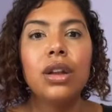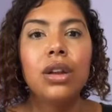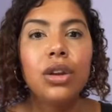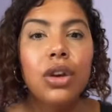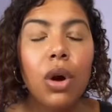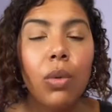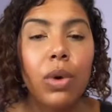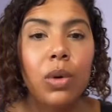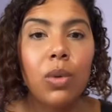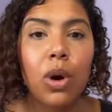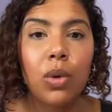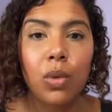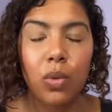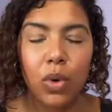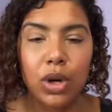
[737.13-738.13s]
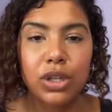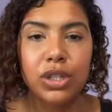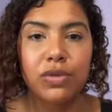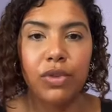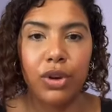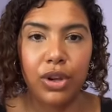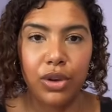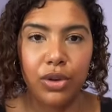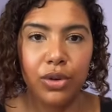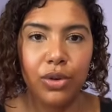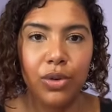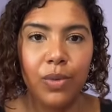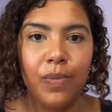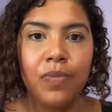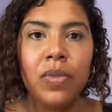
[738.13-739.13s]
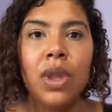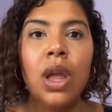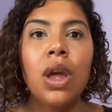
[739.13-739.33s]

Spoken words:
knowing what works for you